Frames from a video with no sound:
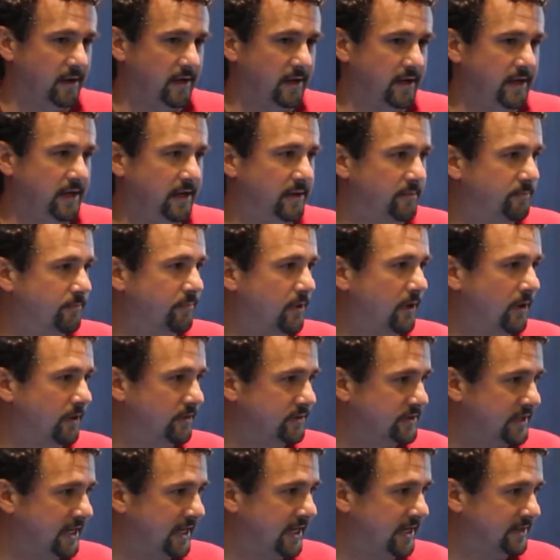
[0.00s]
in
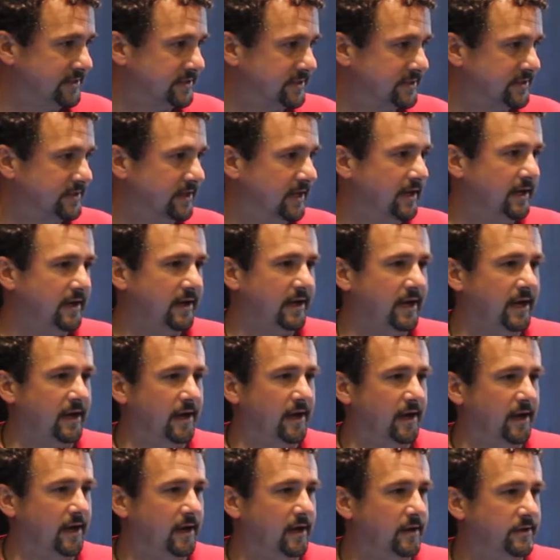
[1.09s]
protests,
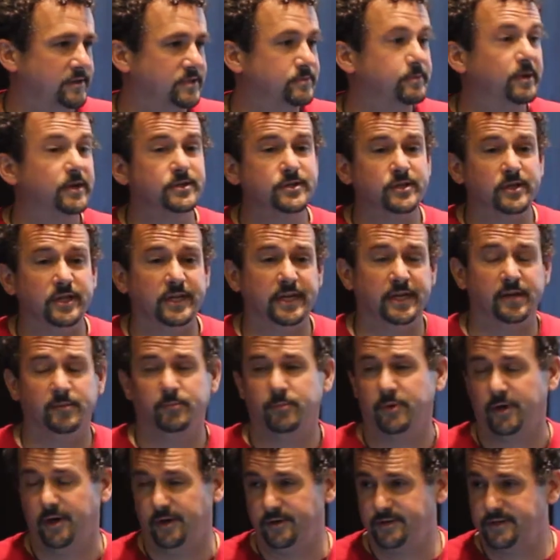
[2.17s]
spiritually in
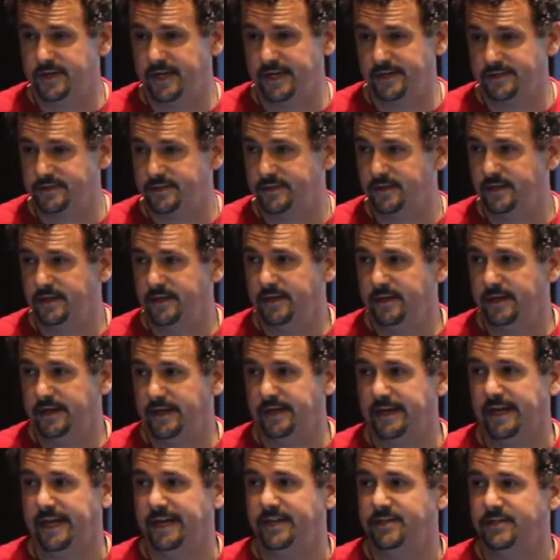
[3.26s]
protests,
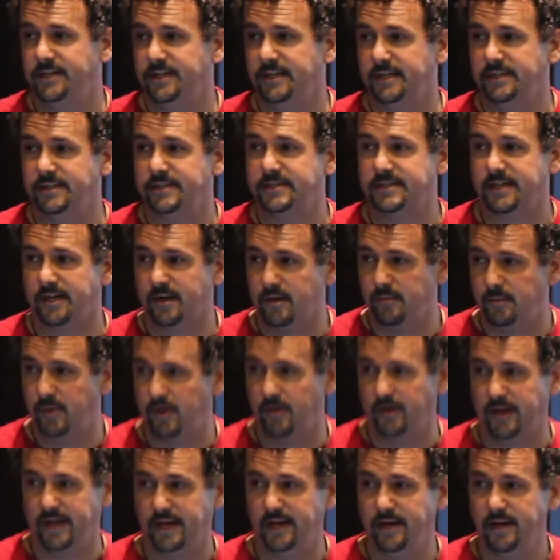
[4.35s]
engaging in
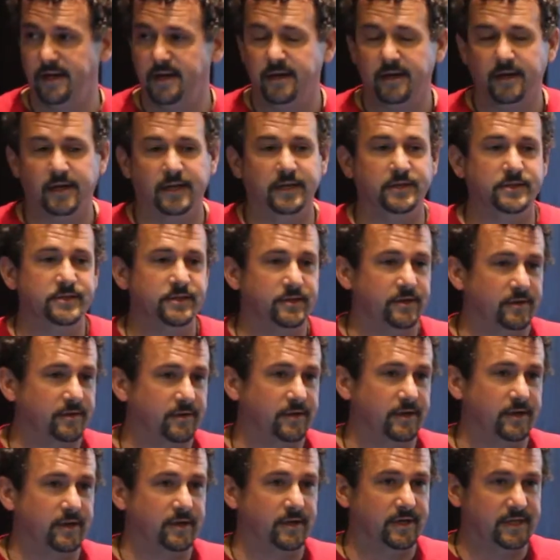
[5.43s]
ceremony until
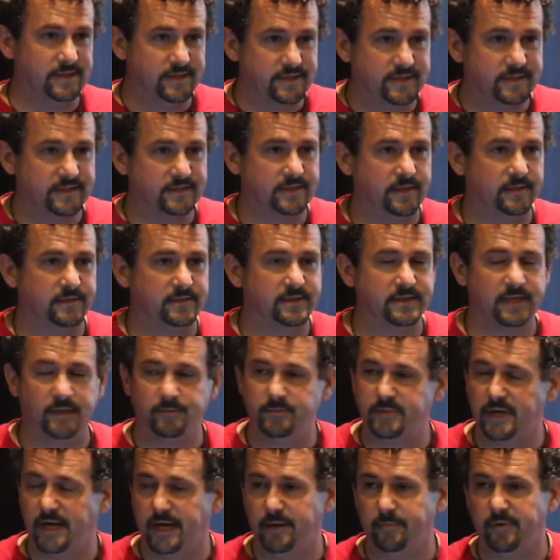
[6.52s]
there is some
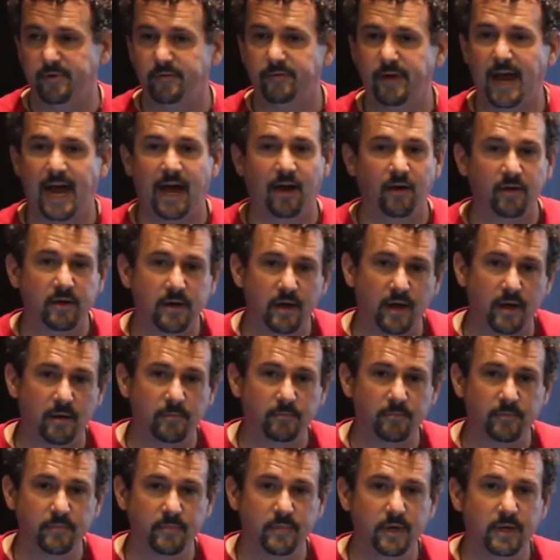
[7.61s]
type of outcome.
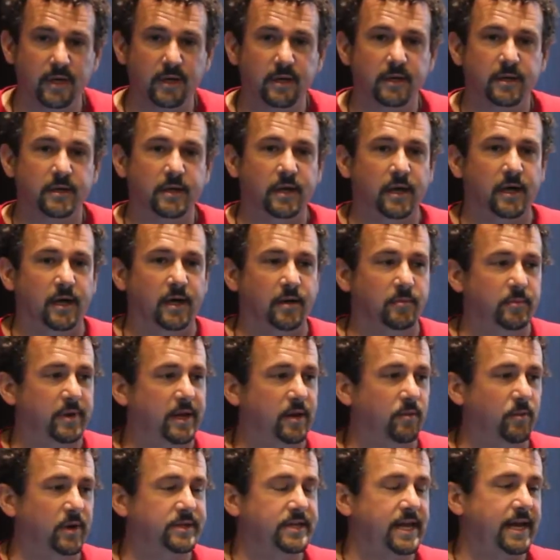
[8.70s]

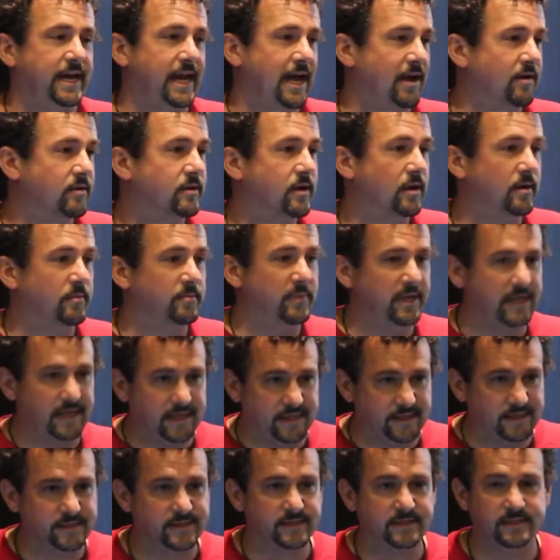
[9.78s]
And what that outcome
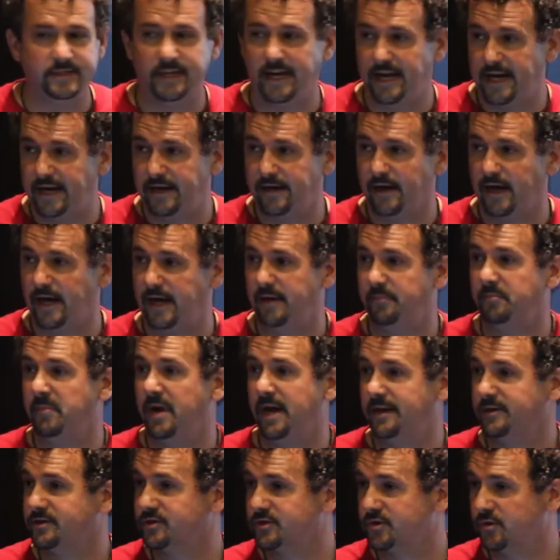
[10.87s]
is yet, I am
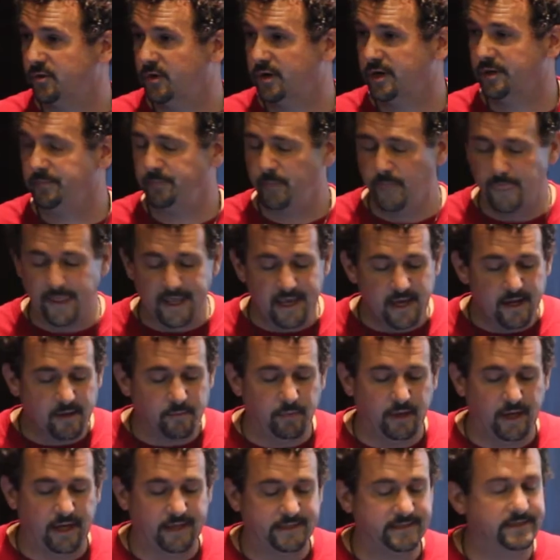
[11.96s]
not sure,
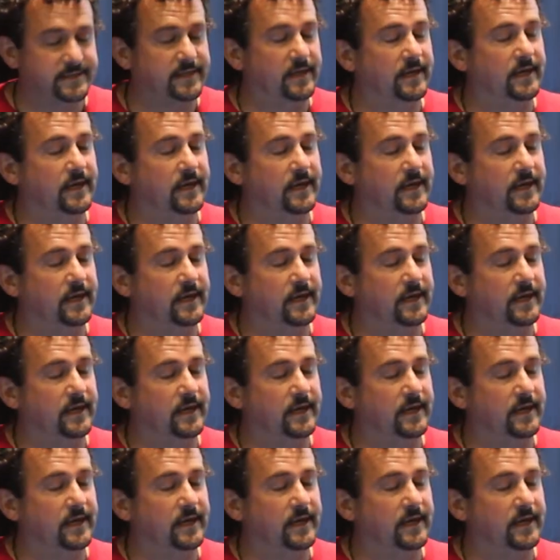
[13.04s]
but